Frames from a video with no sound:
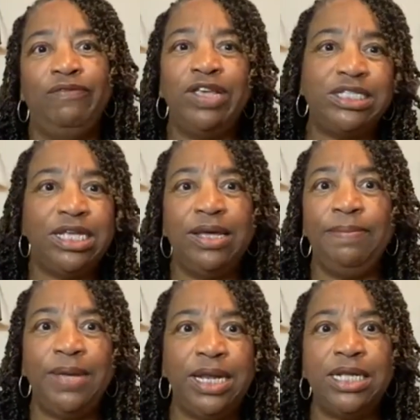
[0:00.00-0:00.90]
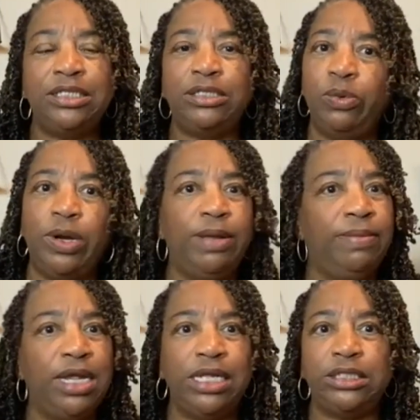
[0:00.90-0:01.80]
15 minutes, 20
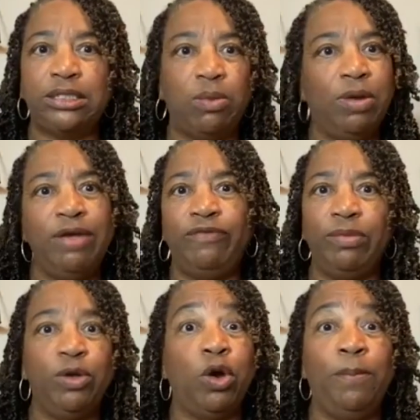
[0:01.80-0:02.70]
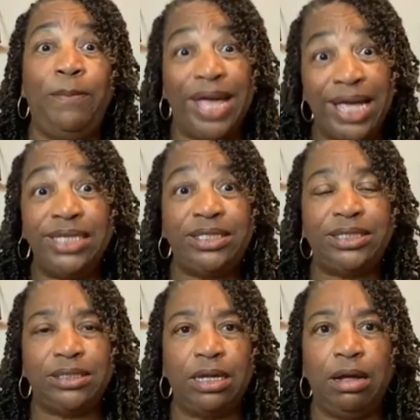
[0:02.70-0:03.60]
minutes away from your
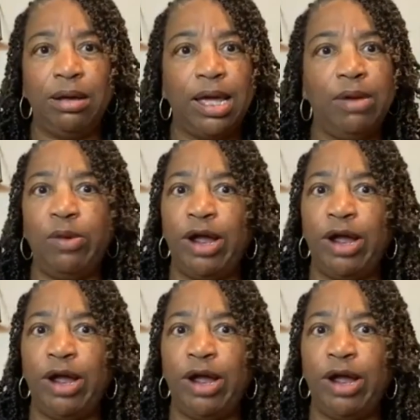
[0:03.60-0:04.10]
base, okay?